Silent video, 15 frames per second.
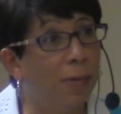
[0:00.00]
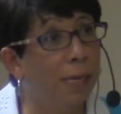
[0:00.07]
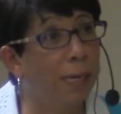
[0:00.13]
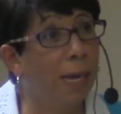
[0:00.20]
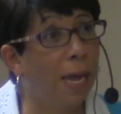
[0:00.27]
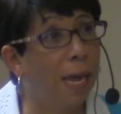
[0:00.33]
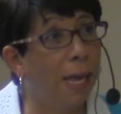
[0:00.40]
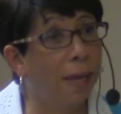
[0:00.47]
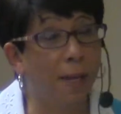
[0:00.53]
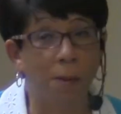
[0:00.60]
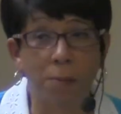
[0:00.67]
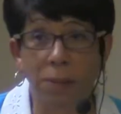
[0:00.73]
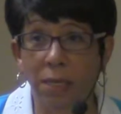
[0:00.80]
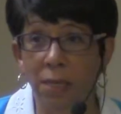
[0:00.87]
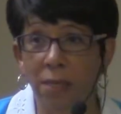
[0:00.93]
and then I
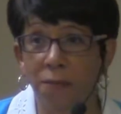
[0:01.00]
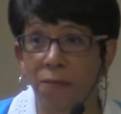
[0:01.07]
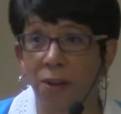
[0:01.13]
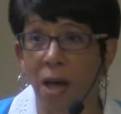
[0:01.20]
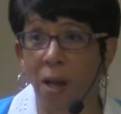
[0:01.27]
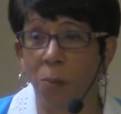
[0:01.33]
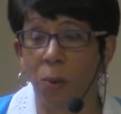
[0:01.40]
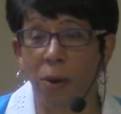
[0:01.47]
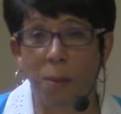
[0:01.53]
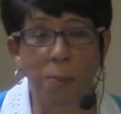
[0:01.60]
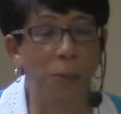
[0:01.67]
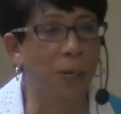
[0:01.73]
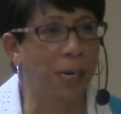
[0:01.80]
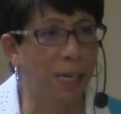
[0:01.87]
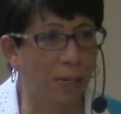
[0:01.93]
completely forgot where I
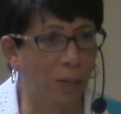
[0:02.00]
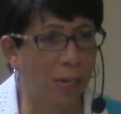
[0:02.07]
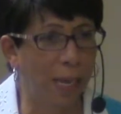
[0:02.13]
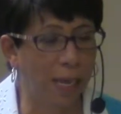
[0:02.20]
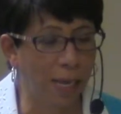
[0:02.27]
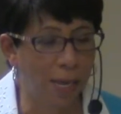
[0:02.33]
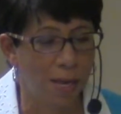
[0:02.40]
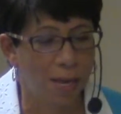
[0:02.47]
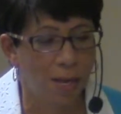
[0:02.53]
put it, okay?